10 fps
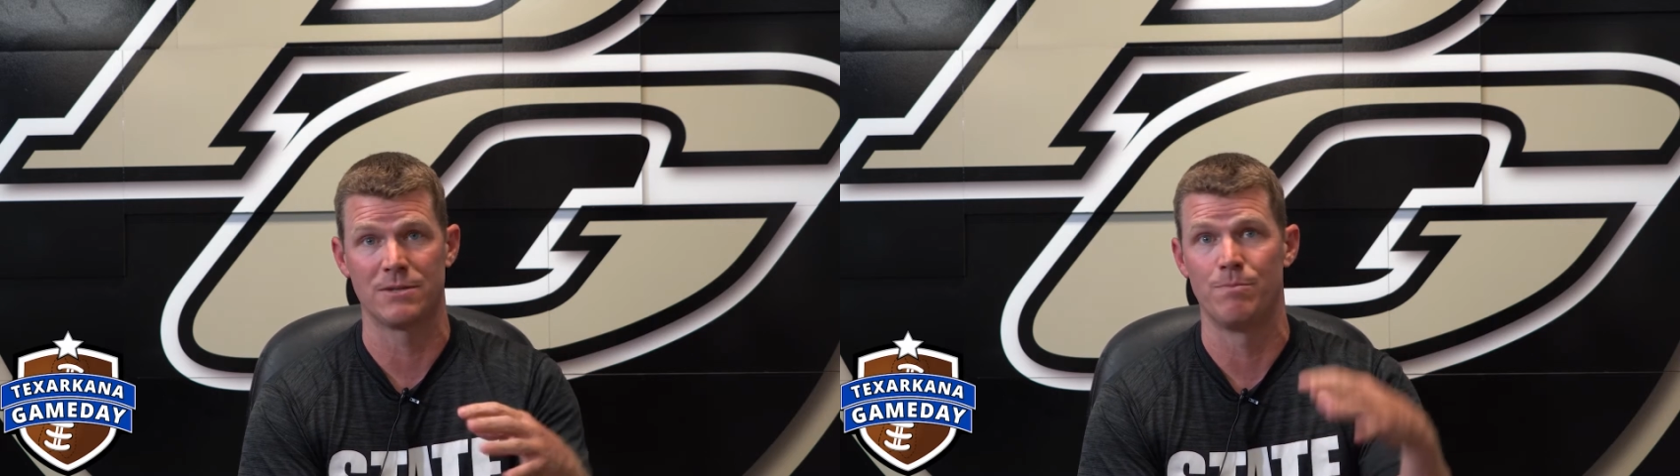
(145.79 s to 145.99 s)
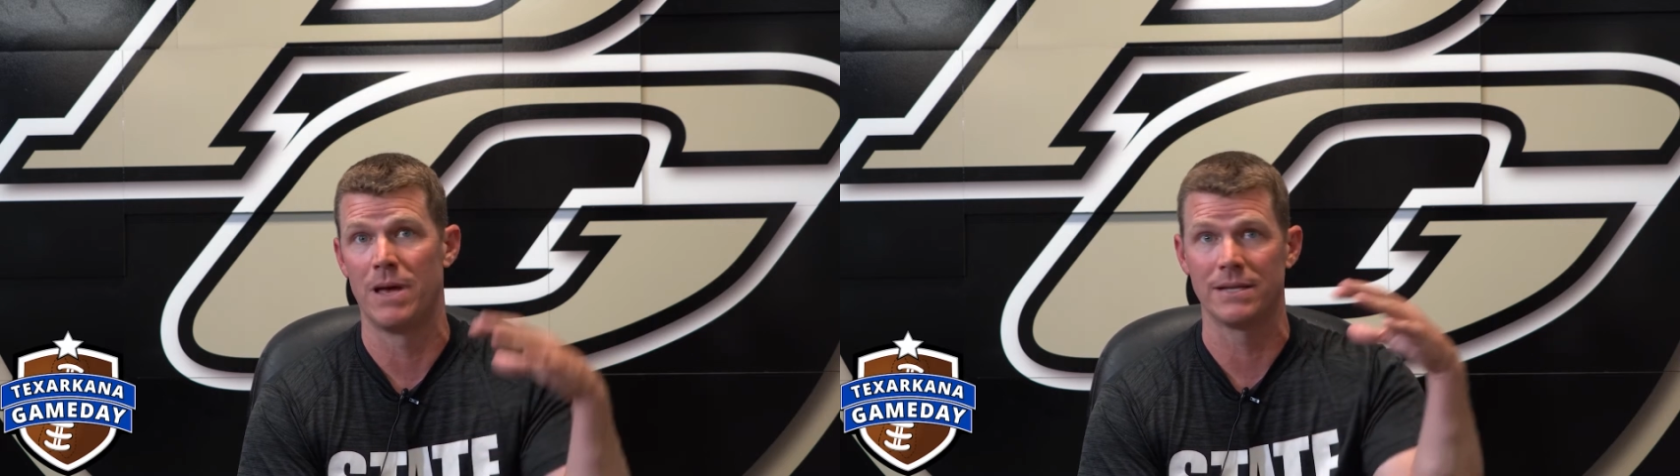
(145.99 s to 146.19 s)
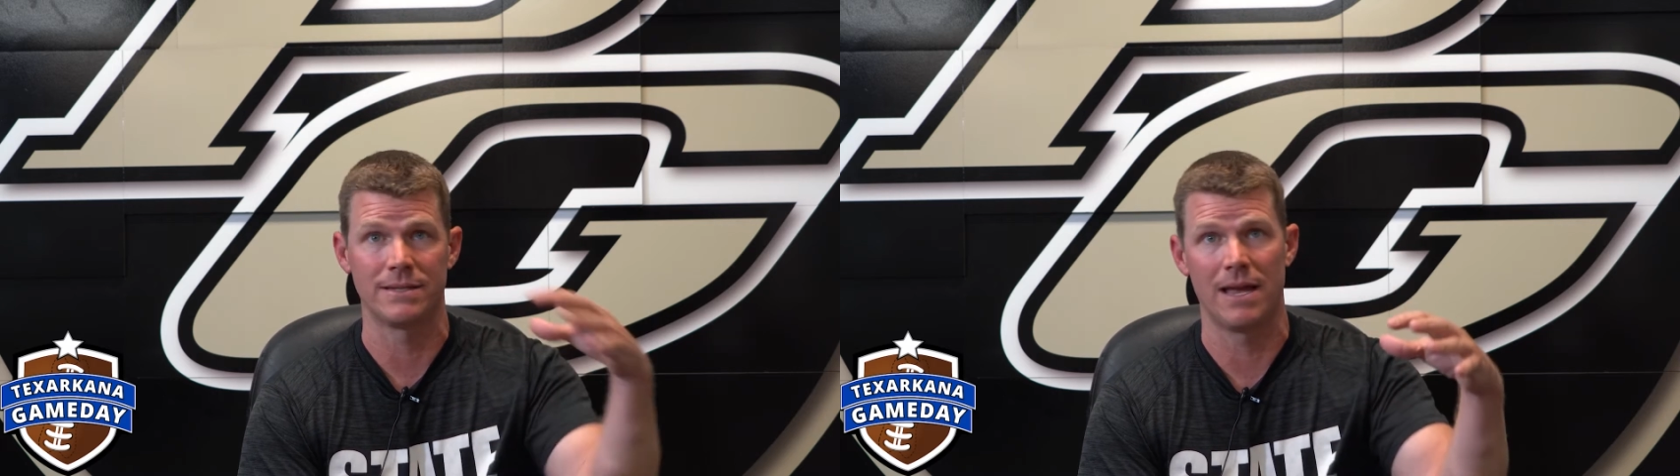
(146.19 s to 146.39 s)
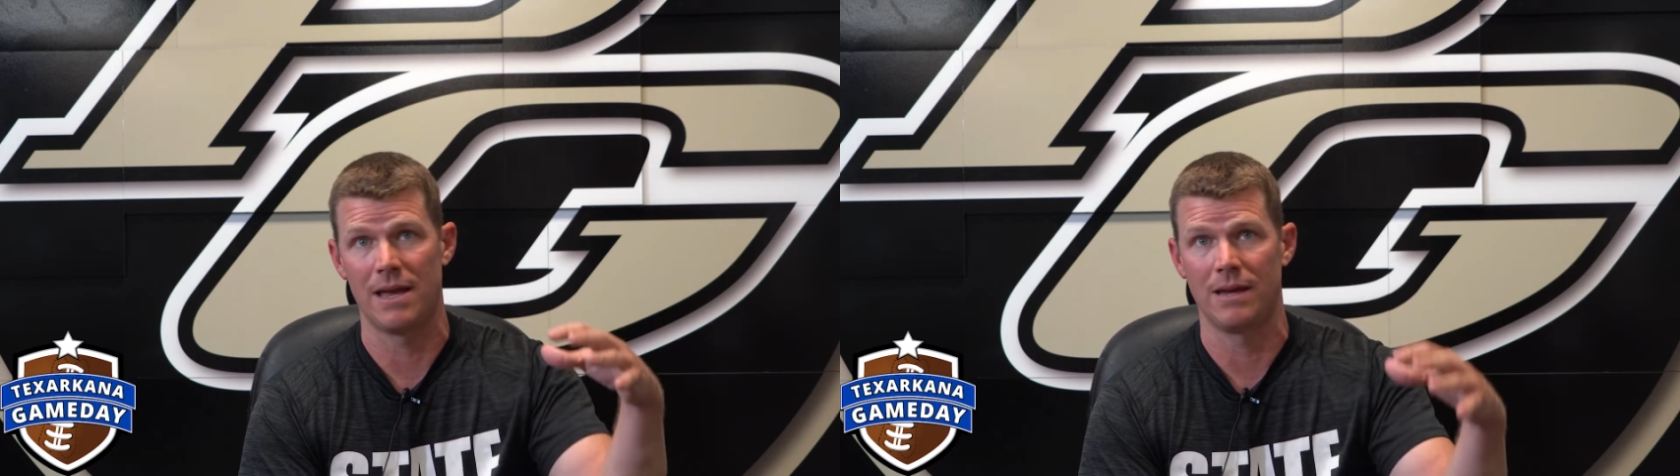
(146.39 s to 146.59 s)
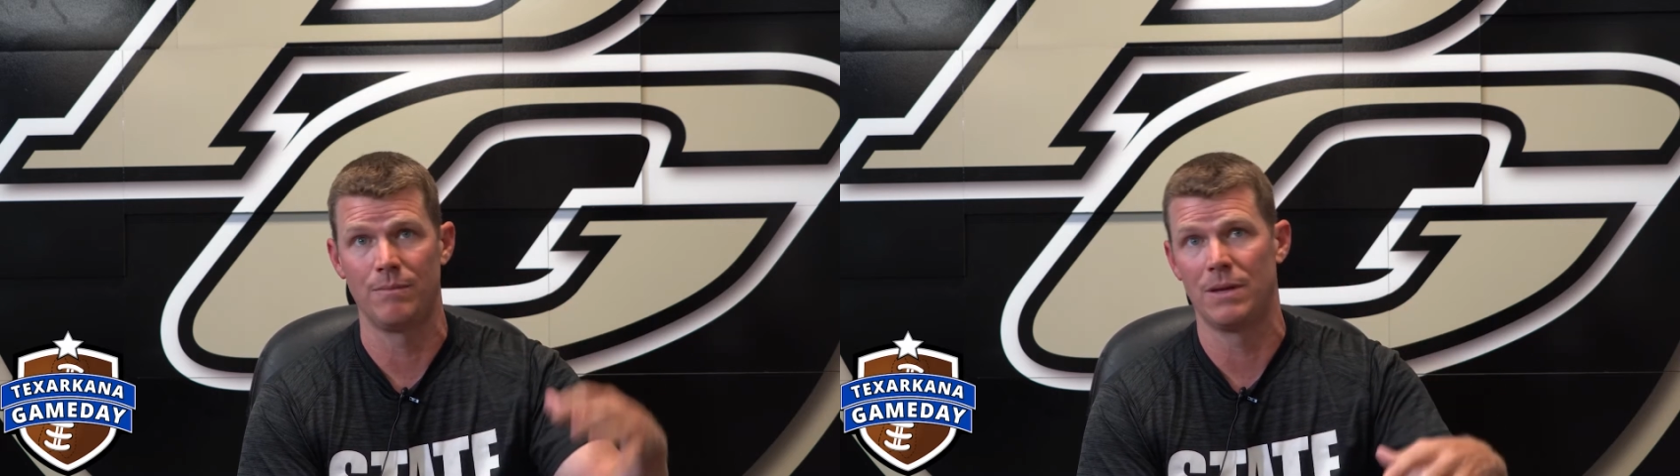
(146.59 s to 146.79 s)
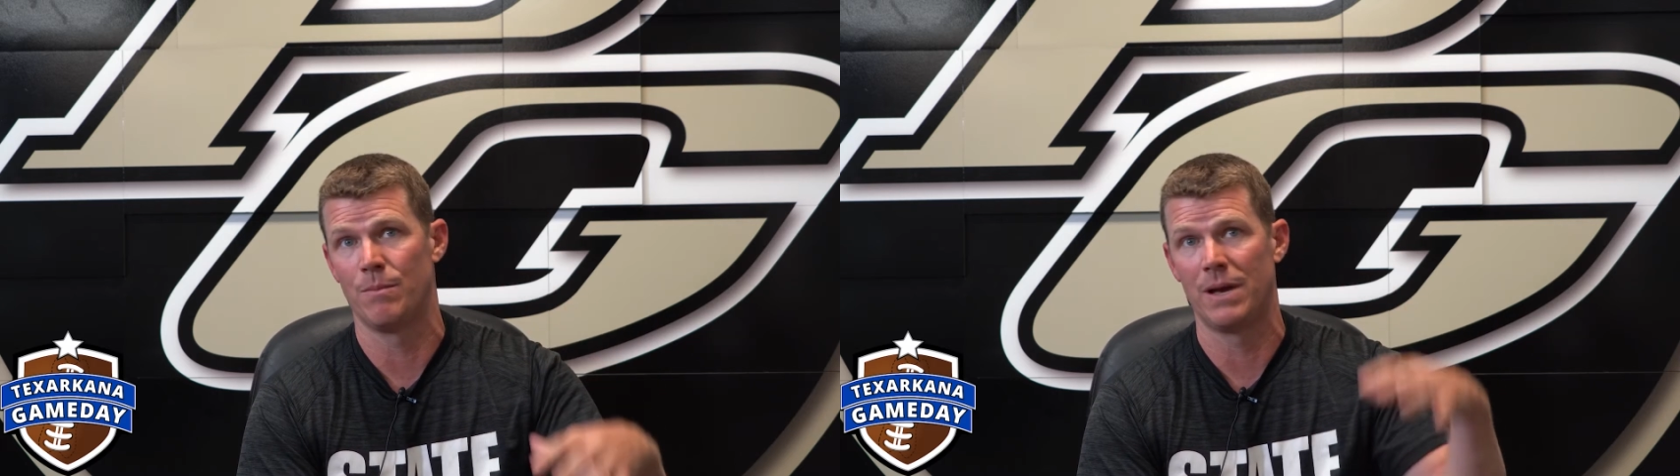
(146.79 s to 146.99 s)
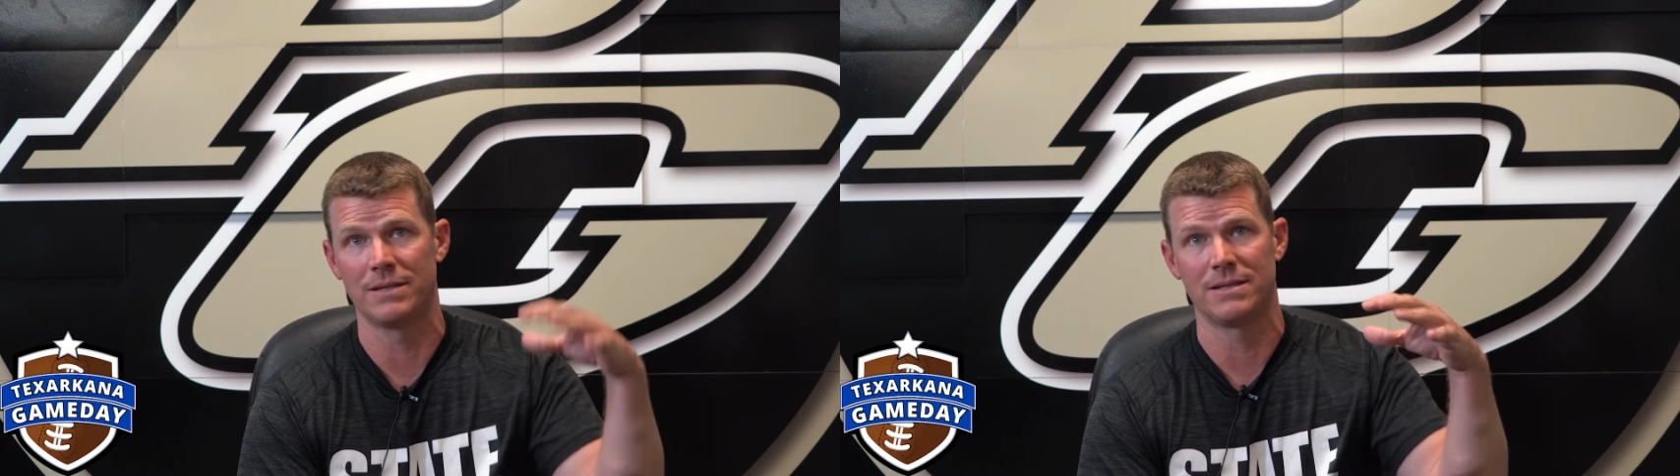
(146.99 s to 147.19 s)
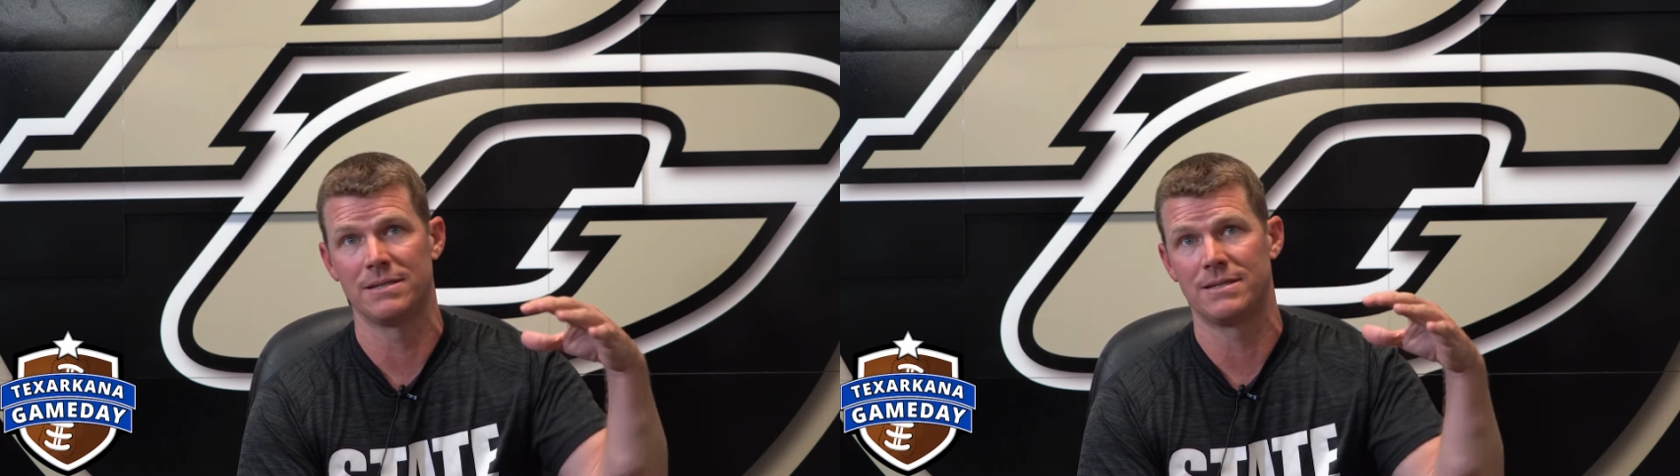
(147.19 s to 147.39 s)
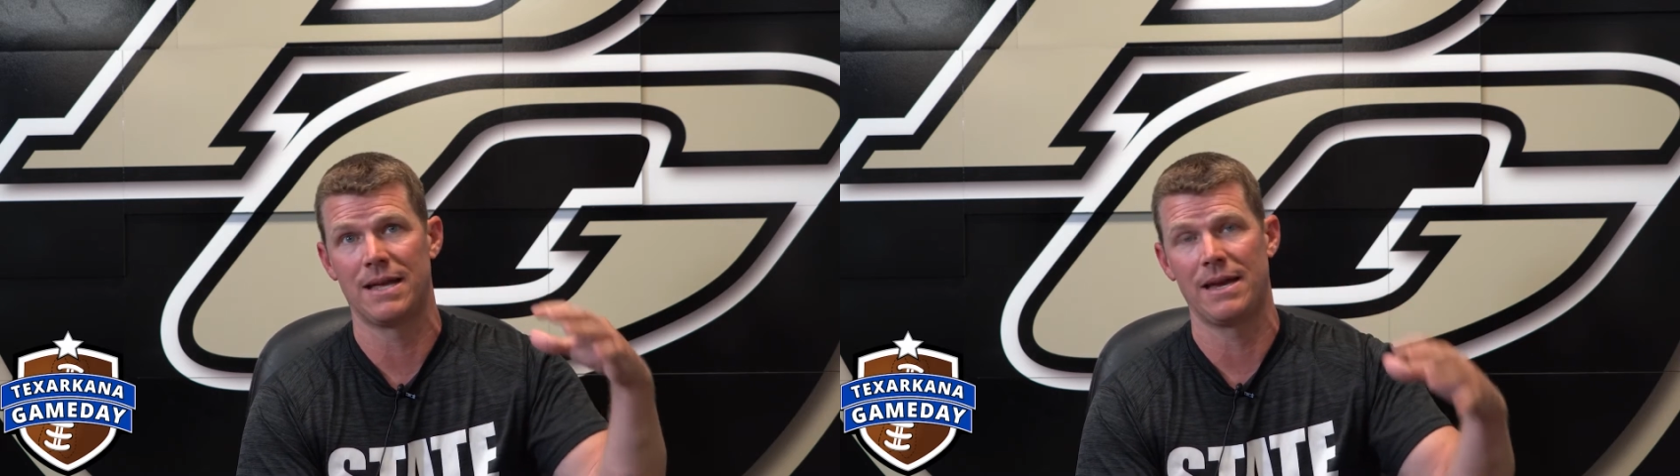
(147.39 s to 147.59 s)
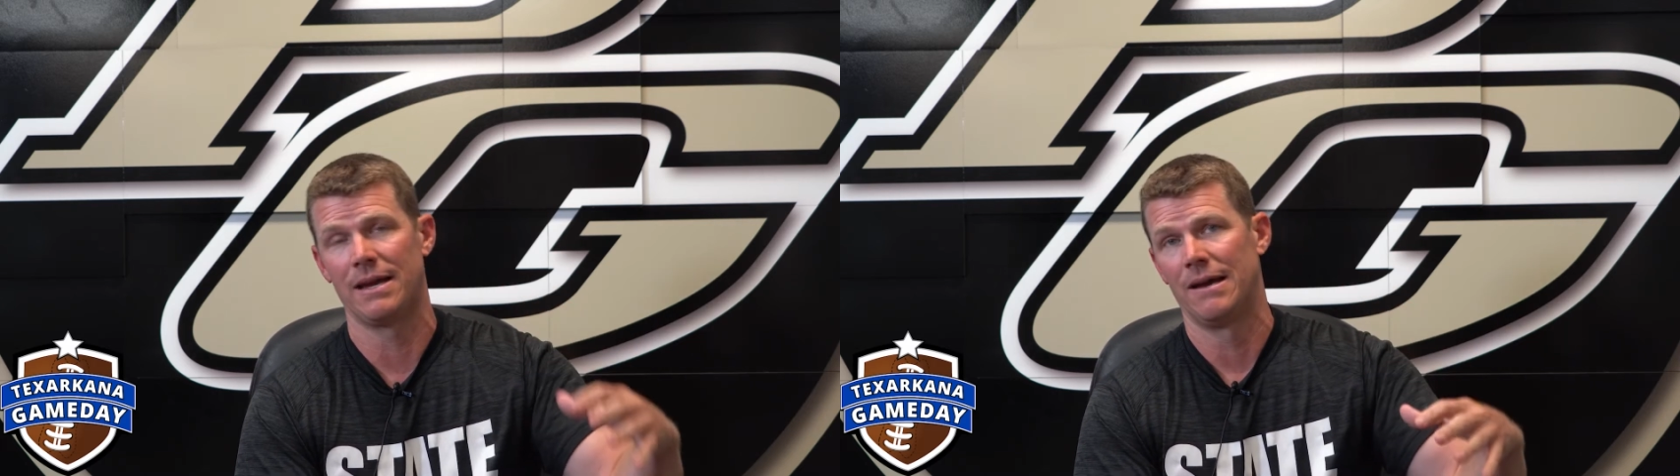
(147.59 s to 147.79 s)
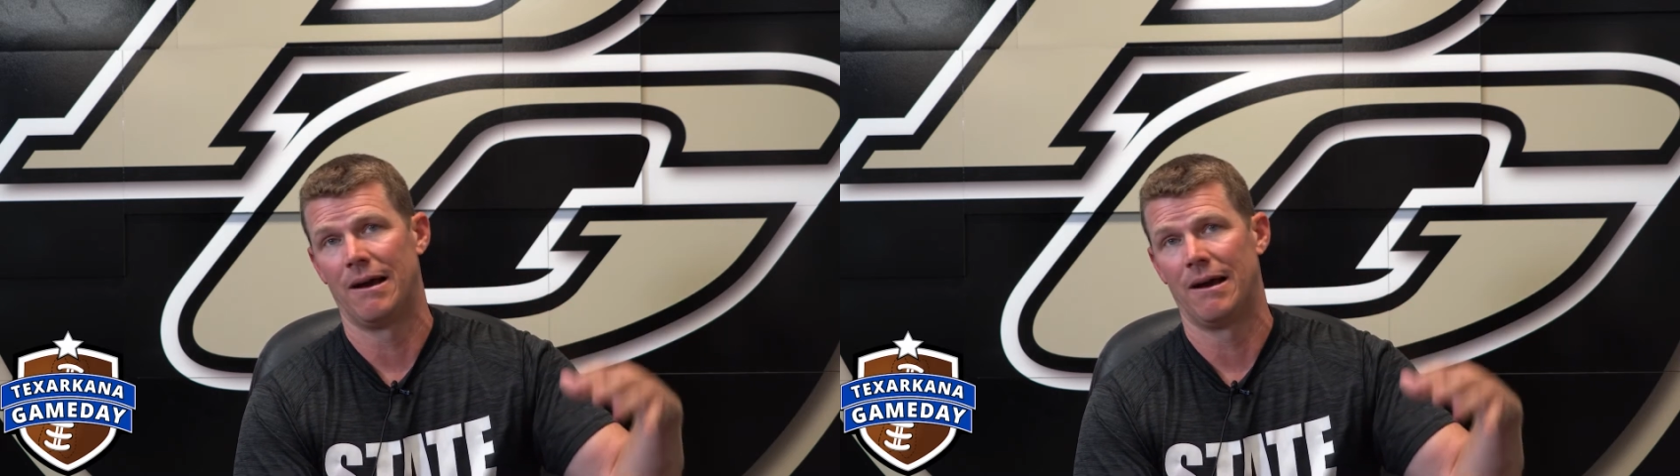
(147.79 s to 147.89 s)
best day, be the best in state,